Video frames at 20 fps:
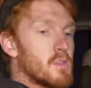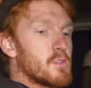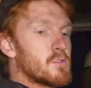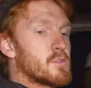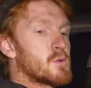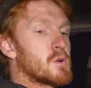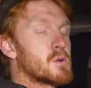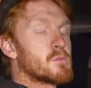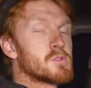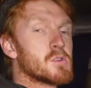So
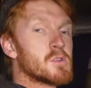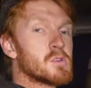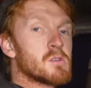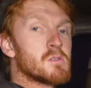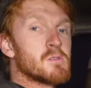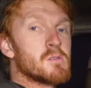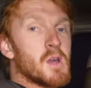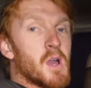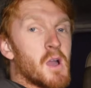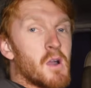what I'm going to
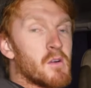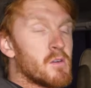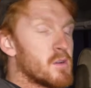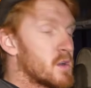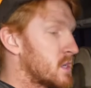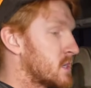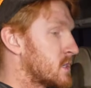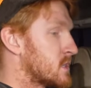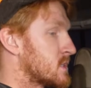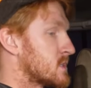do now
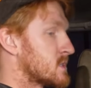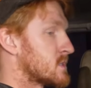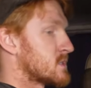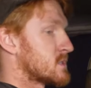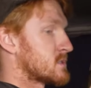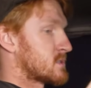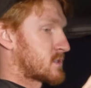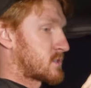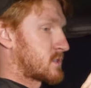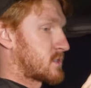
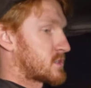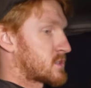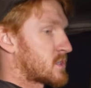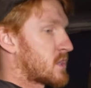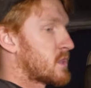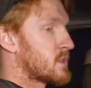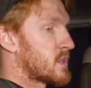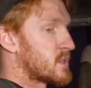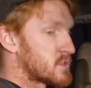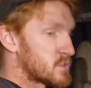is
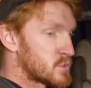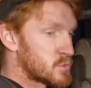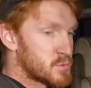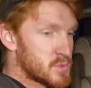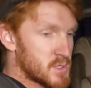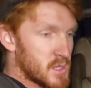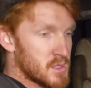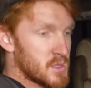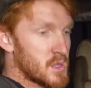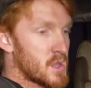start the engine up and
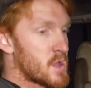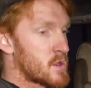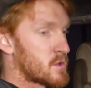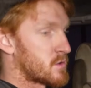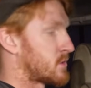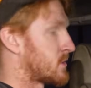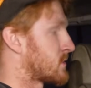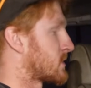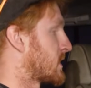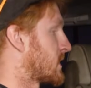get the aircon
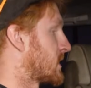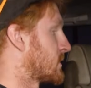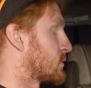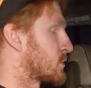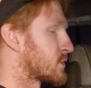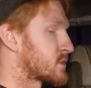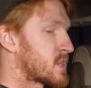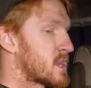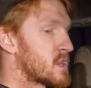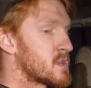on, and then we'll
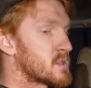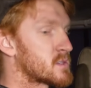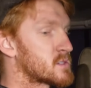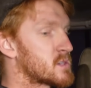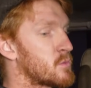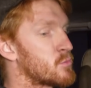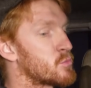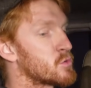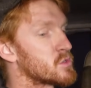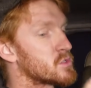take the
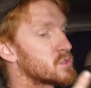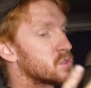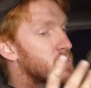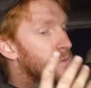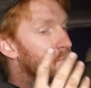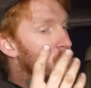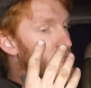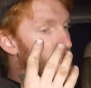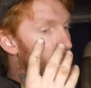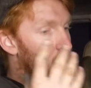temperature
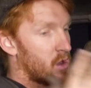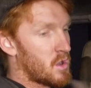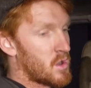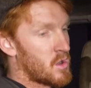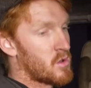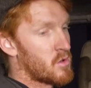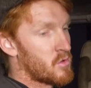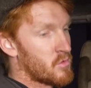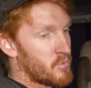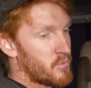
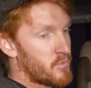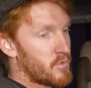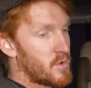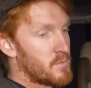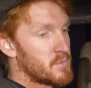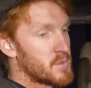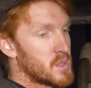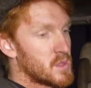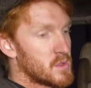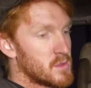of
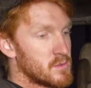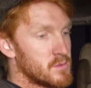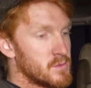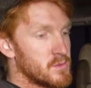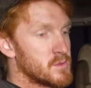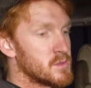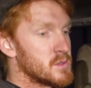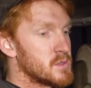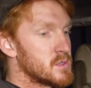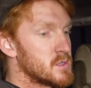
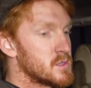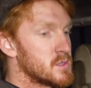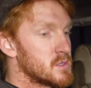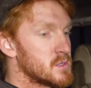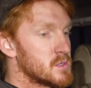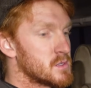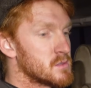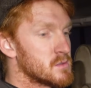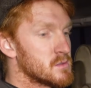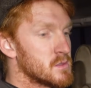
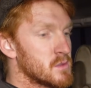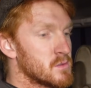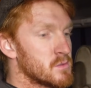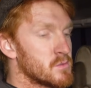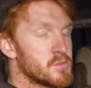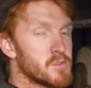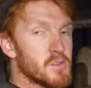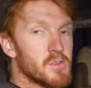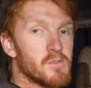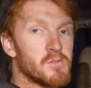the little
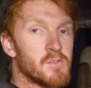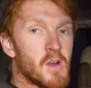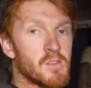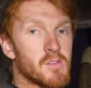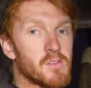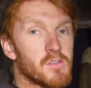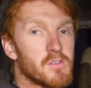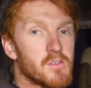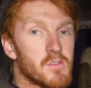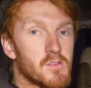
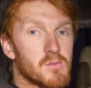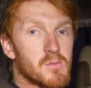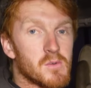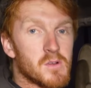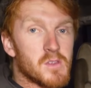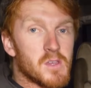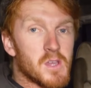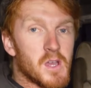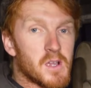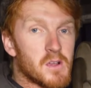vents where
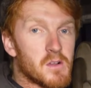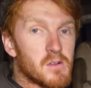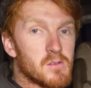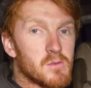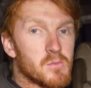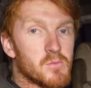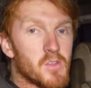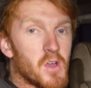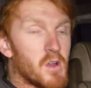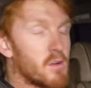the aircon
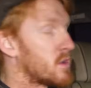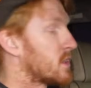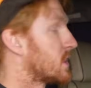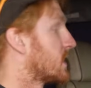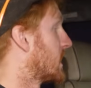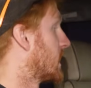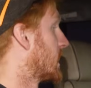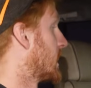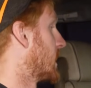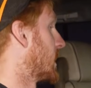comes out,
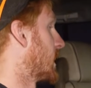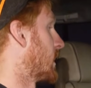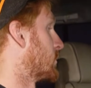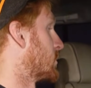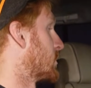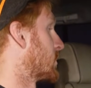and